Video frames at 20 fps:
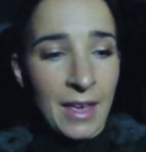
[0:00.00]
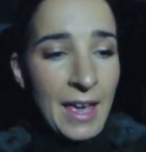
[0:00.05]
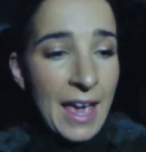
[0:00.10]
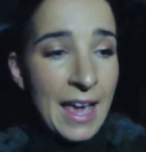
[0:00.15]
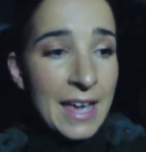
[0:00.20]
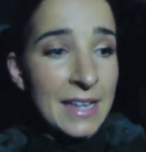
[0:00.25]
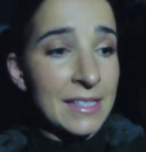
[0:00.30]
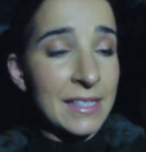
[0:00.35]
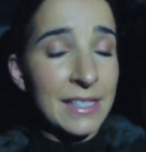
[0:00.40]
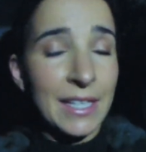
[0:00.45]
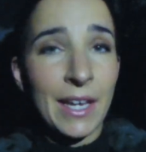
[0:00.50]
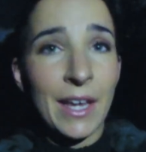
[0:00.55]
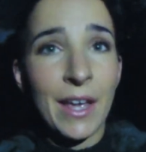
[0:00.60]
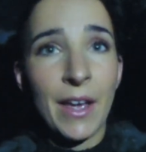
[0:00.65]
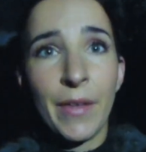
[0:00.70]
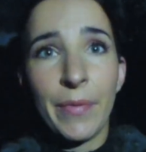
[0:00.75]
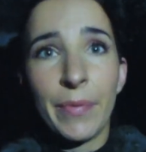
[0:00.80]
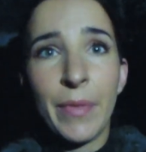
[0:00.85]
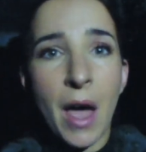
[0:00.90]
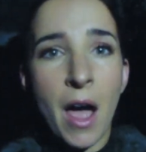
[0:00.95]
and
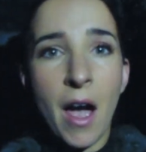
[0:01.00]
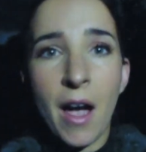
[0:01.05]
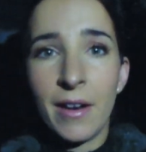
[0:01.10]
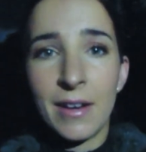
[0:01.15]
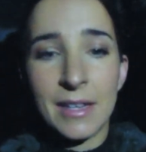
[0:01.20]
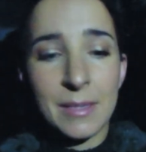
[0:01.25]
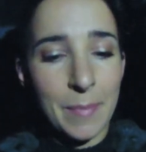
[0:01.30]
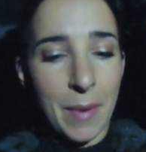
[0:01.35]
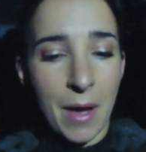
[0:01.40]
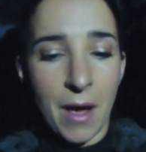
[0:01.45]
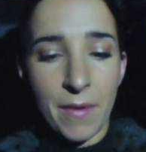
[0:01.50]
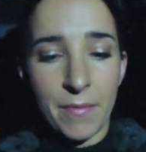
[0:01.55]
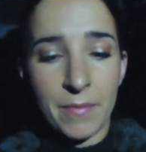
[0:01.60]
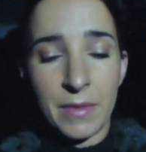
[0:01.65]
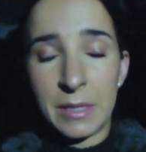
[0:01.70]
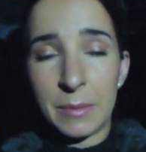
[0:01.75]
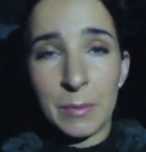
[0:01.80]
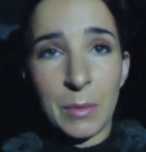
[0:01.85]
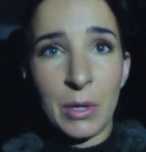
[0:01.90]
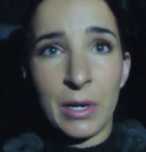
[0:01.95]
the hardest part
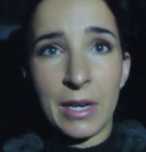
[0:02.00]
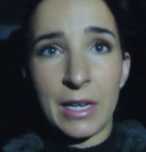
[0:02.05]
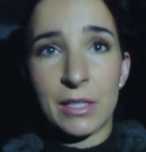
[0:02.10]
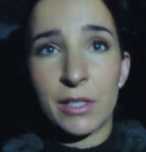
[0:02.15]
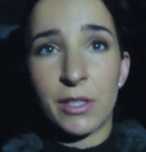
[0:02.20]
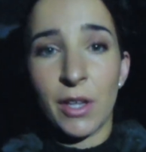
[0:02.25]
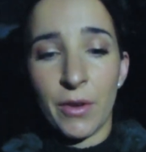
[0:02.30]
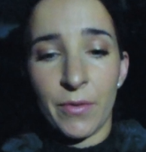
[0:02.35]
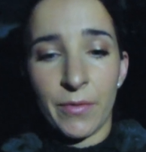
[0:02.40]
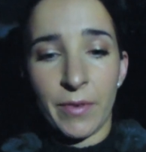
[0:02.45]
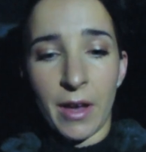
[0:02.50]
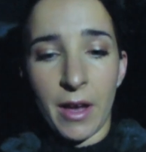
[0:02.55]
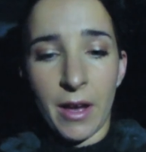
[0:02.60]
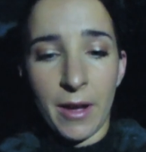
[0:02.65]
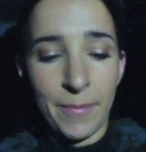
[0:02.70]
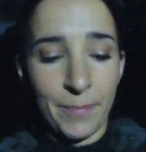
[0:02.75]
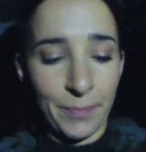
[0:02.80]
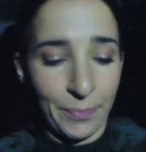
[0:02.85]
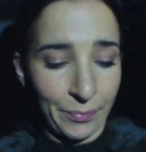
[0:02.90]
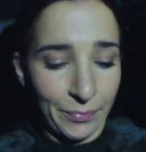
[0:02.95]
this morning so
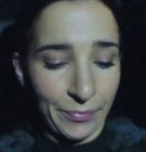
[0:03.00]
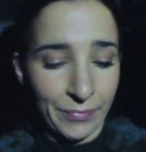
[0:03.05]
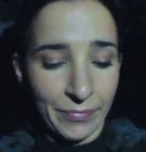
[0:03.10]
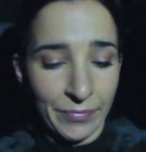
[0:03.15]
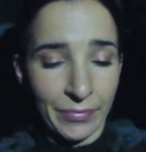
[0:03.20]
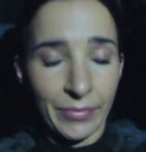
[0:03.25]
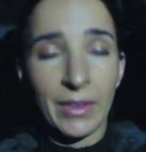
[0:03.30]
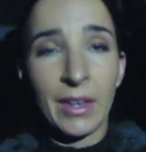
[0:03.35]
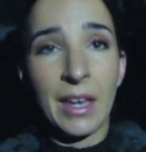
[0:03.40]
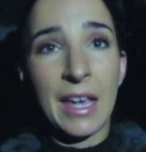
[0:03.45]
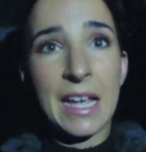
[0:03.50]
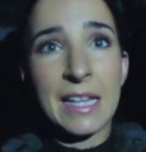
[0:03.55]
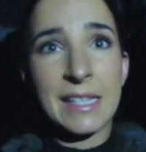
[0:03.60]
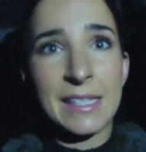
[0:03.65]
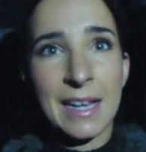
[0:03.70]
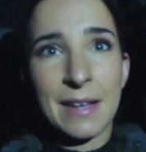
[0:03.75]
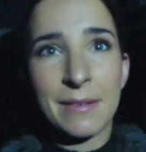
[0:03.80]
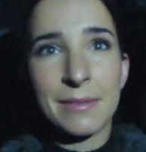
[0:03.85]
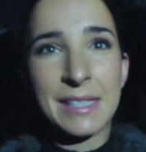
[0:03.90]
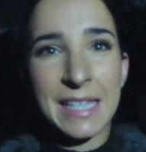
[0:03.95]
far,
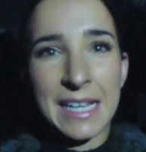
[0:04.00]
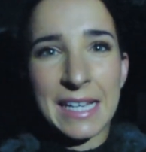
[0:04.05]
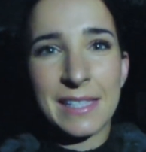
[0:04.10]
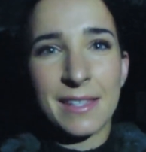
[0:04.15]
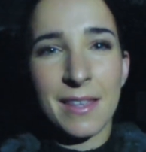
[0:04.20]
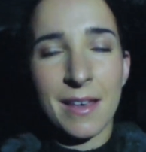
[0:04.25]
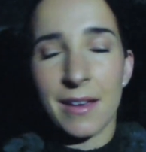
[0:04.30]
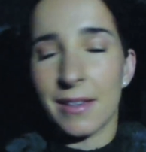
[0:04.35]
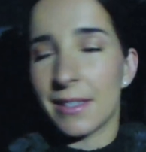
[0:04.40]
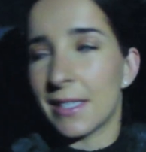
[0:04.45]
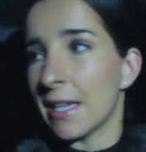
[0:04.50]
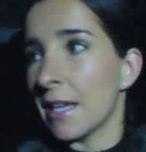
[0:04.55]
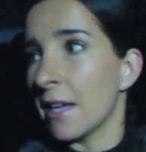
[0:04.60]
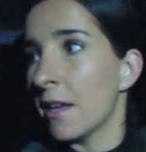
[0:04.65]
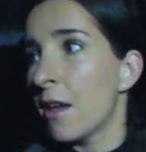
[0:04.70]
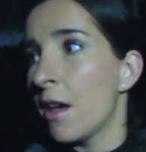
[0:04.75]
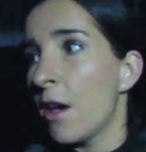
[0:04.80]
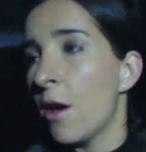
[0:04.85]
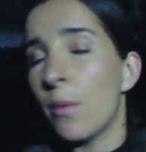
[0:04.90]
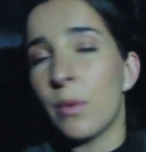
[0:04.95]
it's now 6:30,
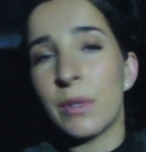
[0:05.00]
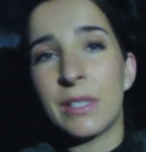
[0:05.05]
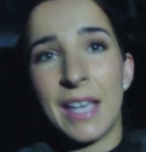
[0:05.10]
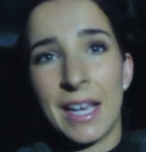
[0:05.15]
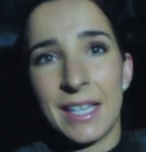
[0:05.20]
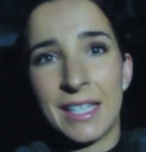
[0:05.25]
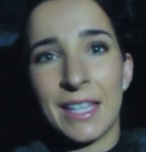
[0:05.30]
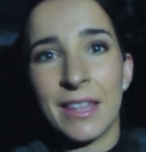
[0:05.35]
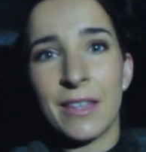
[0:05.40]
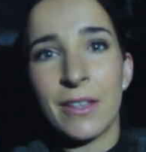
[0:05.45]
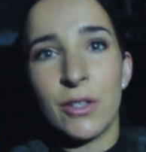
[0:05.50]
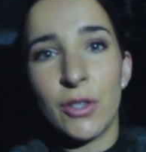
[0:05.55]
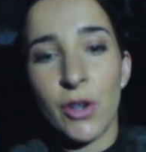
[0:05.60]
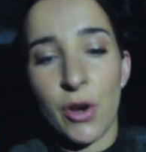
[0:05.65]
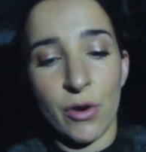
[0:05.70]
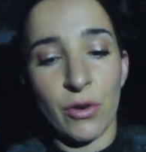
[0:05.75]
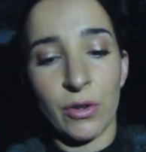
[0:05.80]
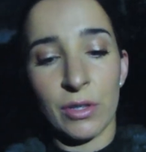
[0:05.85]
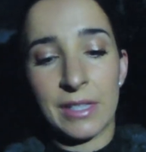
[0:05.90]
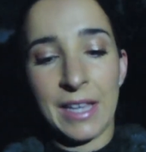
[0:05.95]
was getting the
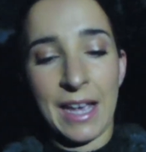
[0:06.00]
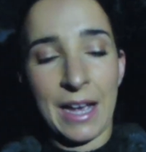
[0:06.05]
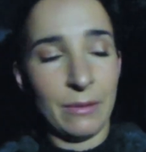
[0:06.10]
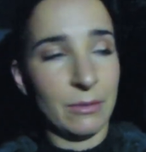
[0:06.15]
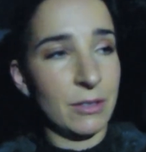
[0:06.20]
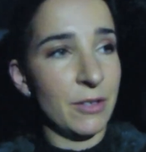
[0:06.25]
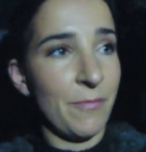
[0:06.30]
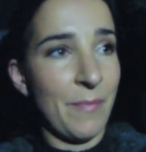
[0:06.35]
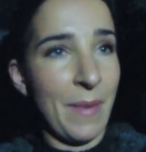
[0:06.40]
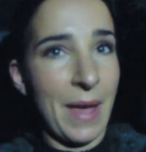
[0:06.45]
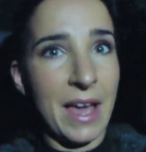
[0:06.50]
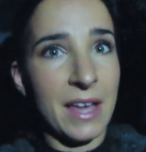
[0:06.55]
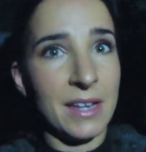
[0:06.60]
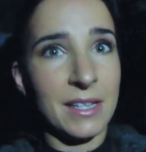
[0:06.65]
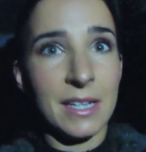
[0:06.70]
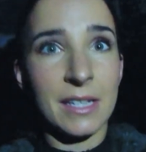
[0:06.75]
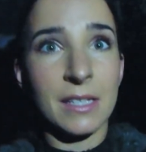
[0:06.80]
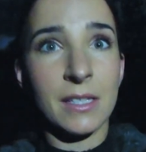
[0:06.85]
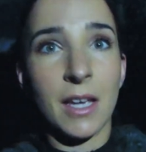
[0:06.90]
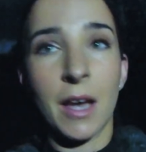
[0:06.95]
dogs out of
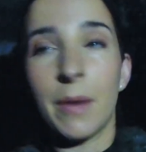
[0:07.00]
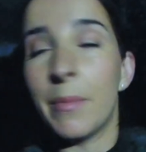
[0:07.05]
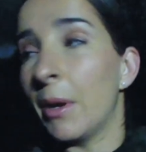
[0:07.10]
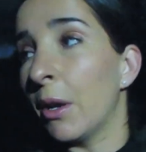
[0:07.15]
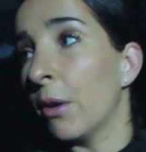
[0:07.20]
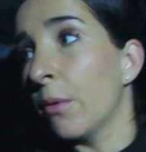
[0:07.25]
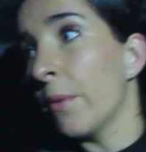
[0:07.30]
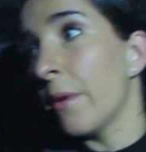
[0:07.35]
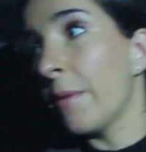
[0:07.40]
bed and to come along